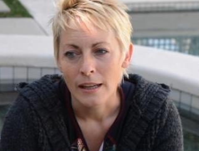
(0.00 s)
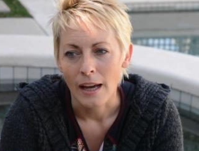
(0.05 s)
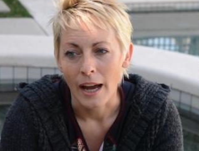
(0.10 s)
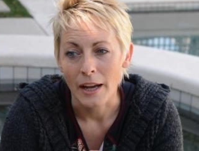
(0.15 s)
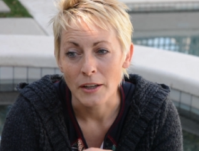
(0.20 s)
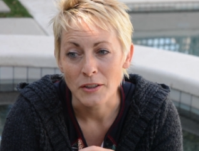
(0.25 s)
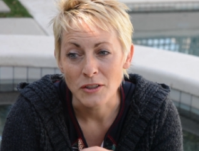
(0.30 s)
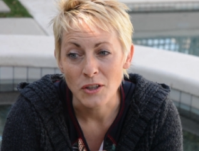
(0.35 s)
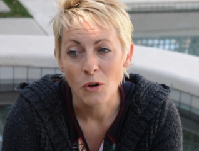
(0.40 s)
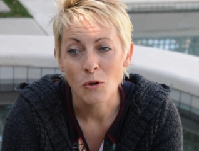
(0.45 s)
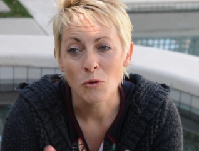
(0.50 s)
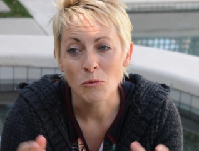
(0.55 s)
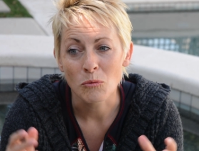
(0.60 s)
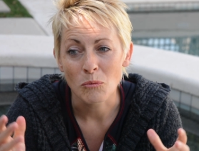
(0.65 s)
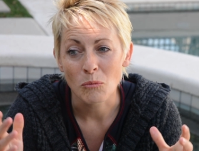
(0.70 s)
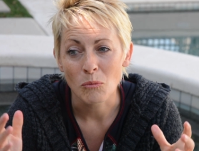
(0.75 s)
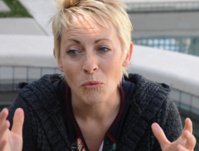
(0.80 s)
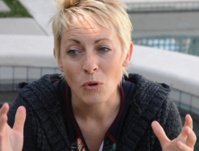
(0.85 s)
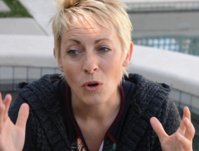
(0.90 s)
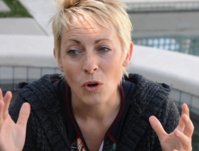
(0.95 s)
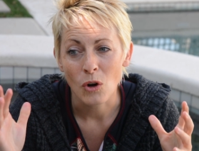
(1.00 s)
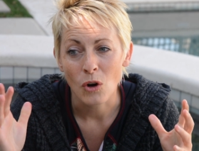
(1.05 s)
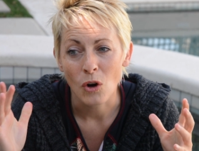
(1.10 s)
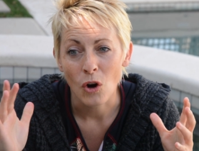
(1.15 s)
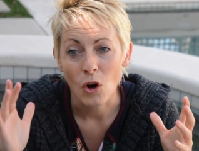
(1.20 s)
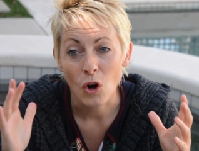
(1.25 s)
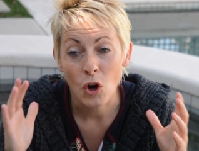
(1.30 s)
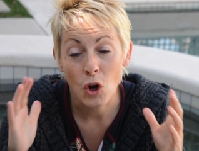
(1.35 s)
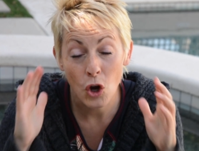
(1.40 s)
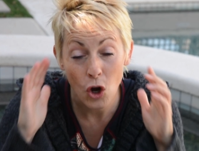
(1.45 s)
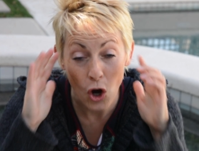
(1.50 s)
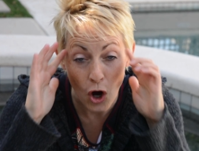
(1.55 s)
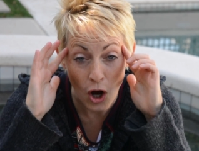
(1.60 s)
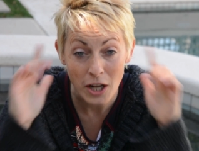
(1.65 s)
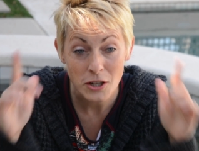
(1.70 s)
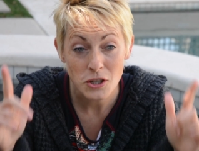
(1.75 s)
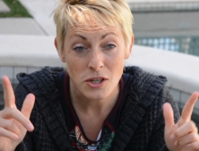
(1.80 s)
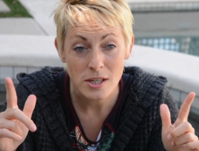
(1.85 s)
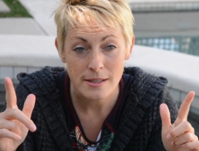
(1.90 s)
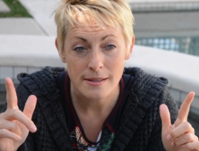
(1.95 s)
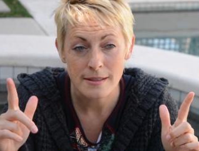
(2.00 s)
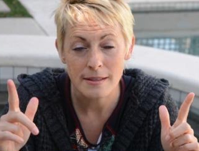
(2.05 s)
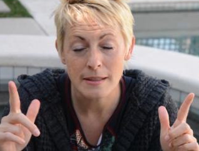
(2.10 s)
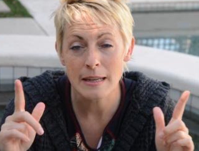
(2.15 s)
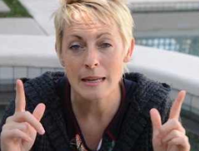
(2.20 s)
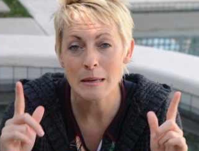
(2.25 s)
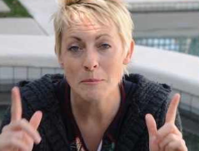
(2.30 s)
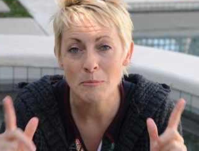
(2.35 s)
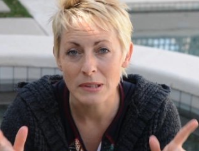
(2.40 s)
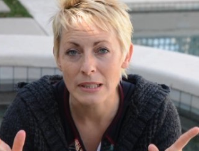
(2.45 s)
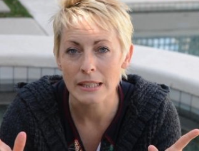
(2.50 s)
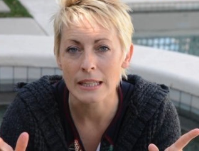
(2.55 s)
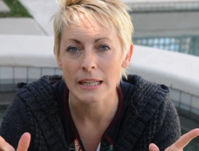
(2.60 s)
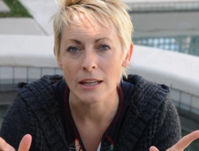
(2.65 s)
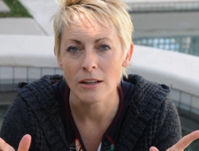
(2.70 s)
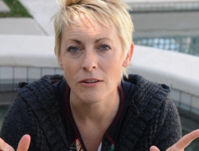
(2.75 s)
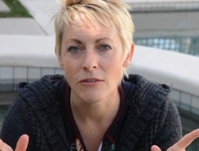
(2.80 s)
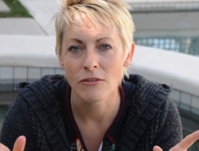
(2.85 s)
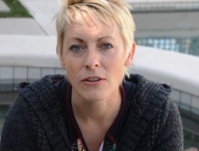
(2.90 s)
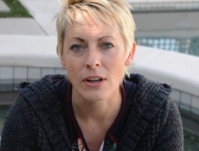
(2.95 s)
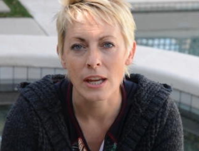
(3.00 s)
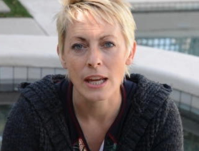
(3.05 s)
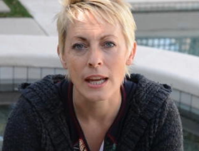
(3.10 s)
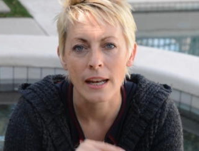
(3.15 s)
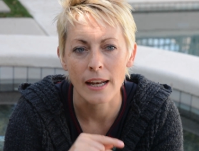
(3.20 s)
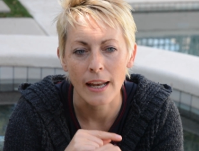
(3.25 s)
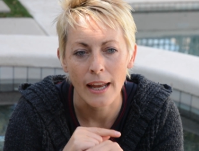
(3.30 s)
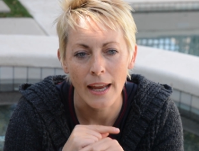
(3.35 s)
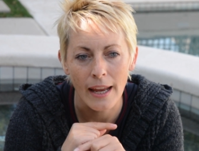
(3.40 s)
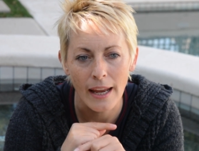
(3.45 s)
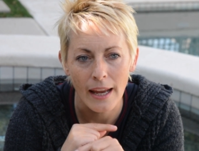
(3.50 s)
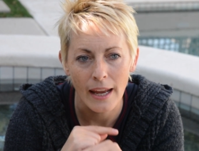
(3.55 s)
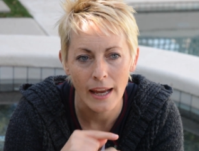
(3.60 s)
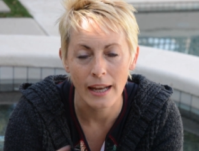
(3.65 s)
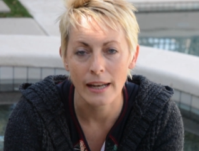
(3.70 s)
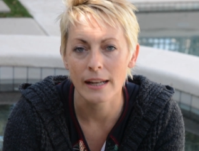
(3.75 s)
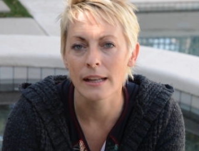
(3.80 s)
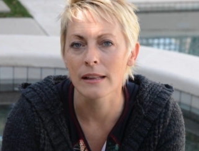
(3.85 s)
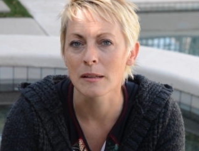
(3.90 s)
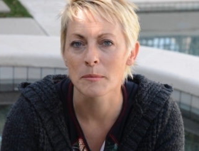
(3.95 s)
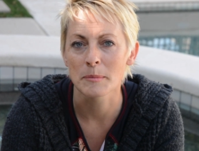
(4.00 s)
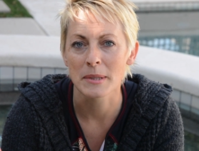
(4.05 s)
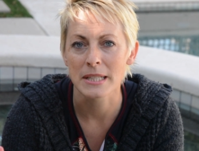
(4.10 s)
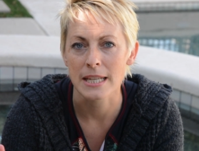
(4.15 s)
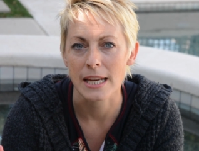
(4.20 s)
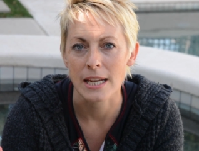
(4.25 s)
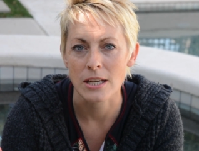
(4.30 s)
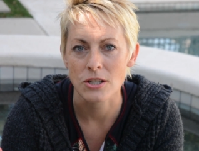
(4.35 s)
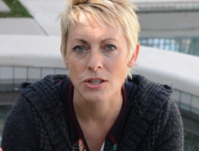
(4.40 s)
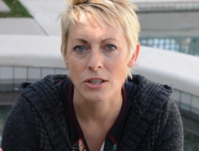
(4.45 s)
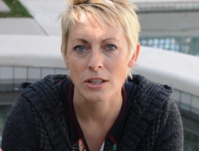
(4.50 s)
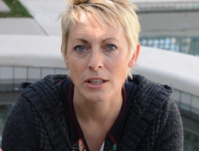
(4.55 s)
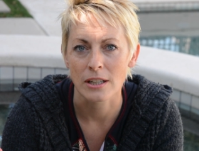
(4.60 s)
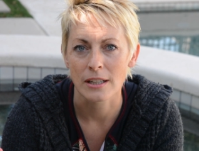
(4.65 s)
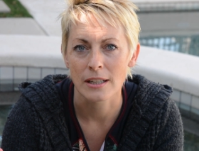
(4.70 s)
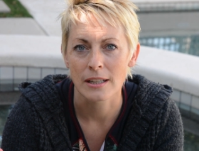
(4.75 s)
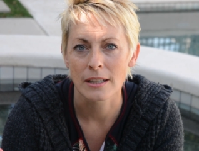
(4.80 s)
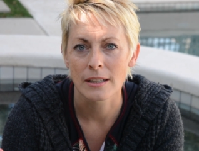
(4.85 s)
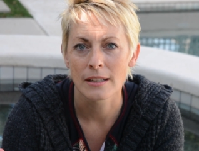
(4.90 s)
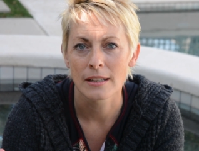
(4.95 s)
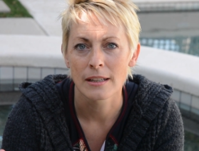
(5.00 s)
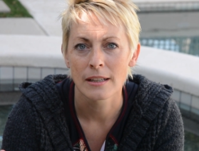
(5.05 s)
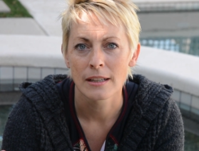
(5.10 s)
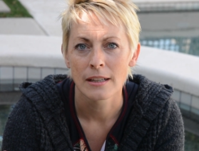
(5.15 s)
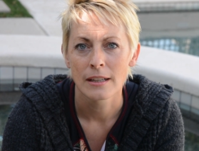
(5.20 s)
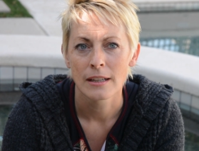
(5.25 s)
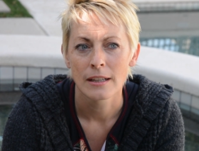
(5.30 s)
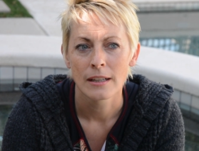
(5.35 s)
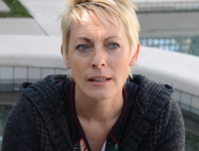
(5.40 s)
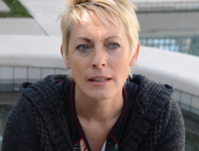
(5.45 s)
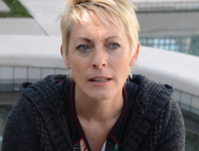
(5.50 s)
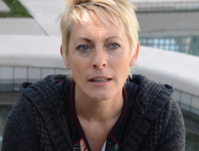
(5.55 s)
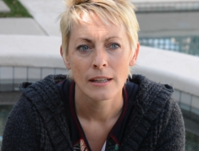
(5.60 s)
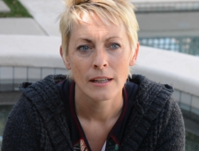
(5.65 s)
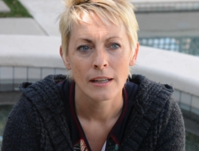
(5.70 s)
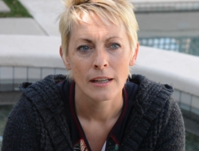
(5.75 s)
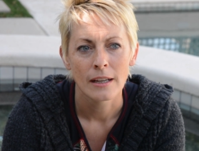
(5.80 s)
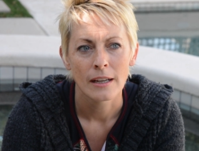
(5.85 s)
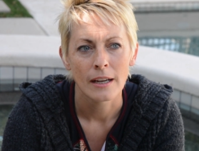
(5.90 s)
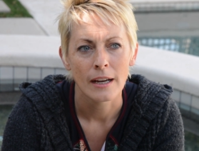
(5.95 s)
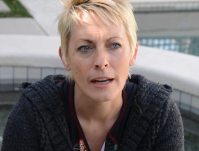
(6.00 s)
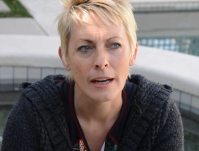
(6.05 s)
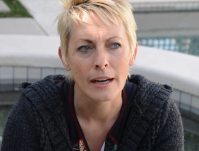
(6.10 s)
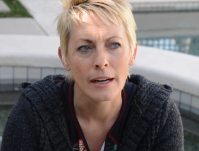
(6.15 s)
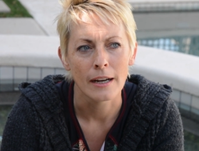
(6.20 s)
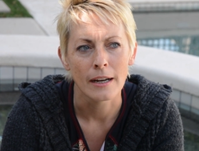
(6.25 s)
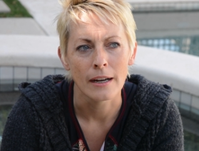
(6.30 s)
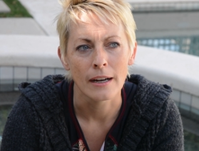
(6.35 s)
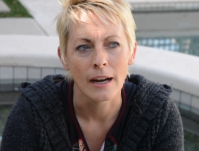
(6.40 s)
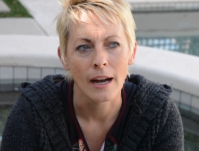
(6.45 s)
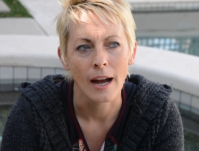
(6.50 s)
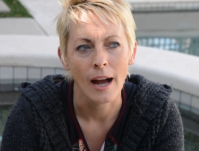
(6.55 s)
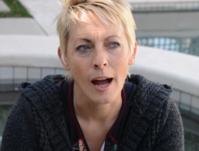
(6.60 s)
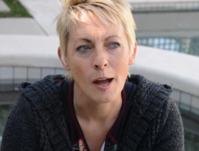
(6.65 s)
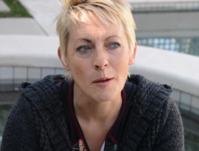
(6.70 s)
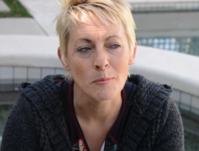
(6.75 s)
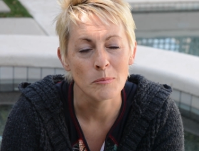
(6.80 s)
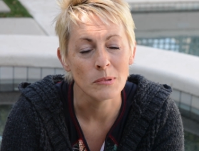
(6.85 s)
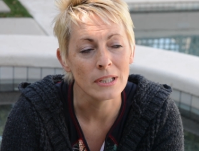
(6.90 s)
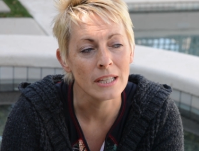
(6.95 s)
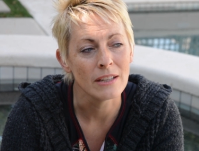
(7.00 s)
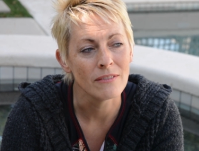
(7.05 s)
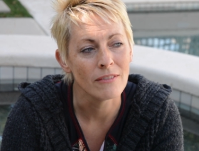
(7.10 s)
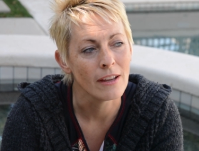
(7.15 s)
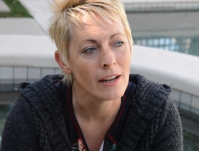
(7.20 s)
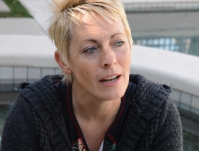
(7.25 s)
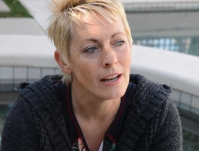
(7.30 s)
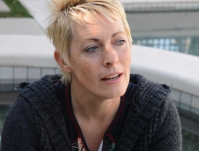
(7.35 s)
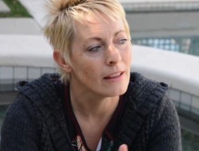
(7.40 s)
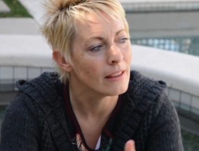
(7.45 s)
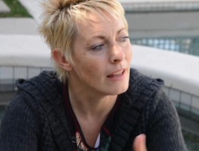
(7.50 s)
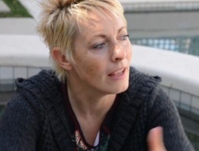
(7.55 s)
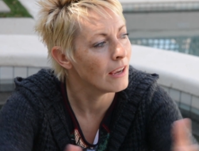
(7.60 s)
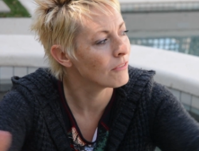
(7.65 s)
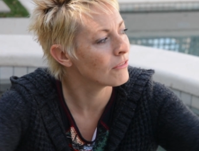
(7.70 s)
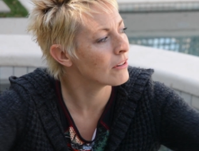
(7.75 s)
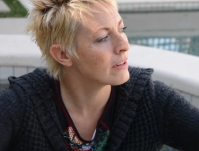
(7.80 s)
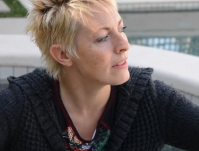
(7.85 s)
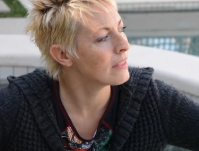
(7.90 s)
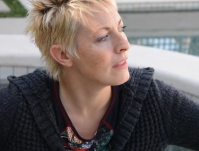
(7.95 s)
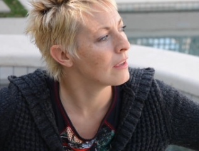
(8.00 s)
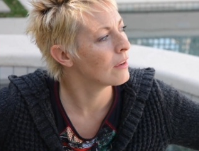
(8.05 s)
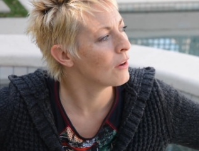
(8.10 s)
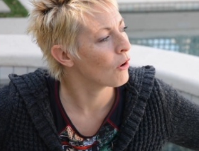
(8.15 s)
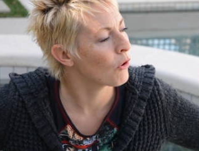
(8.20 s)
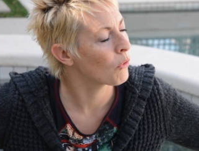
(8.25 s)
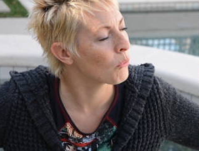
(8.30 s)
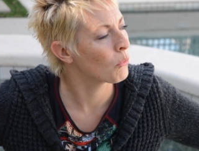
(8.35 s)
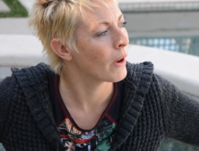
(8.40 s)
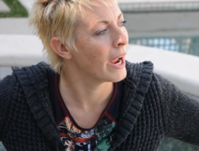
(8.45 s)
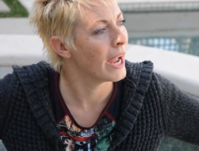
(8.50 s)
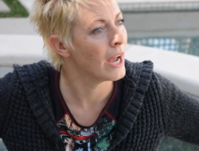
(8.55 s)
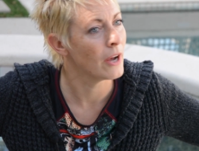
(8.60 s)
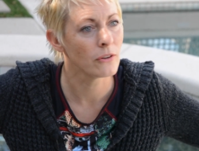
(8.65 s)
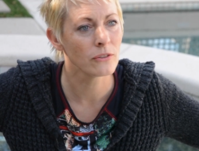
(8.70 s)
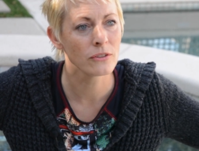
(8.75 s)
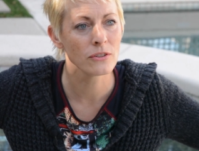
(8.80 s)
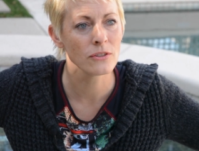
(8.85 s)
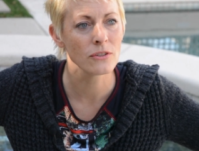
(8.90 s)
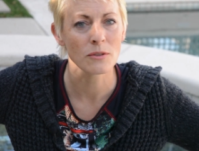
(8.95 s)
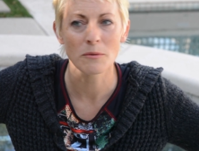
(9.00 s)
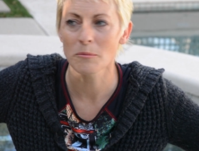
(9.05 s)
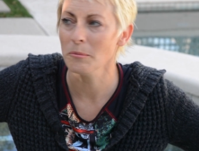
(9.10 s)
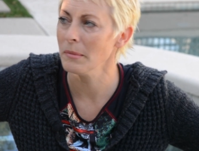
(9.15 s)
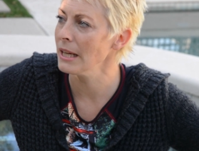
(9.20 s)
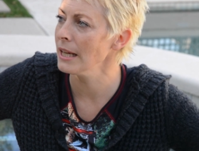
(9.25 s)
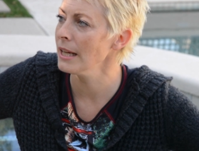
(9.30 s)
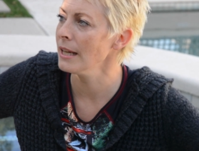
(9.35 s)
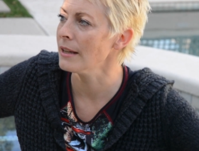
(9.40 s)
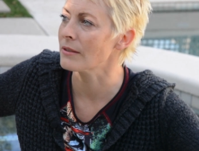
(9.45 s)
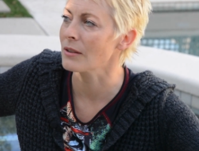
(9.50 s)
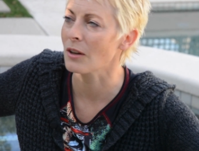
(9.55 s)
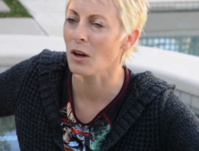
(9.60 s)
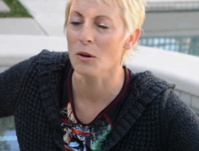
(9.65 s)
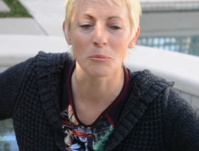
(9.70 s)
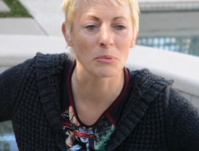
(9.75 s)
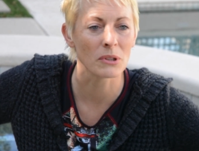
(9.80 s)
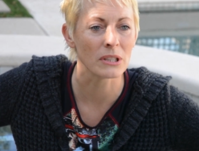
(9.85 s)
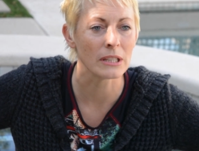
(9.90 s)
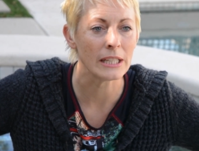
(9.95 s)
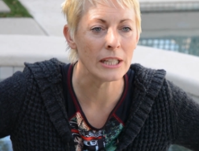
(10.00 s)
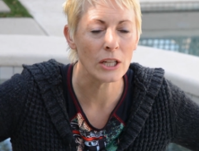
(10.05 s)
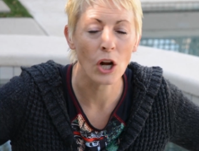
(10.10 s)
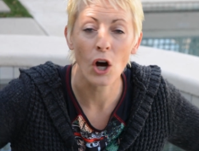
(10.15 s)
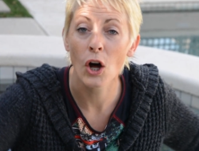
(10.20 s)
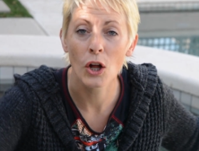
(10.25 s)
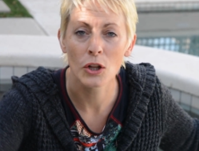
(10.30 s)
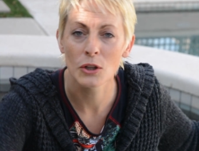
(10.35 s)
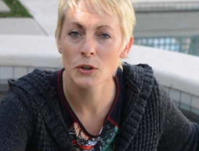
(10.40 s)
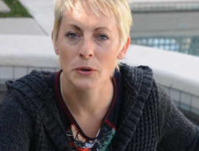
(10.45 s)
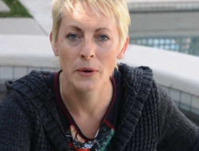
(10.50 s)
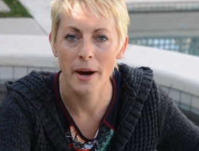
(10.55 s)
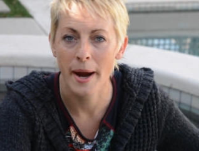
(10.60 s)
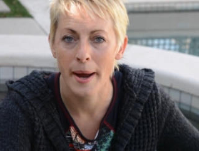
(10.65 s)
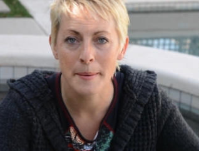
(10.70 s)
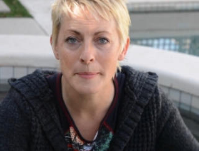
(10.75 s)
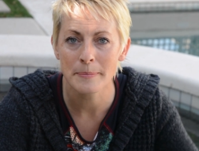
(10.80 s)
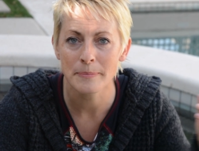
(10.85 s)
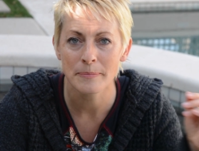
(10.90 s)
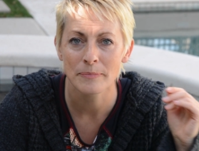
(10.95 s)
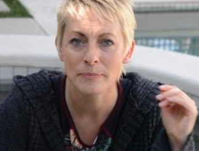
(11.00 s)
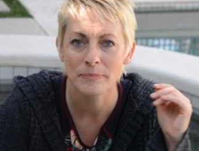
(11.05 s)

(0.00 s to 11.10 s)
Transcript: I don't consciously believe in any limitation. I believe that everything around me is a complete hologram.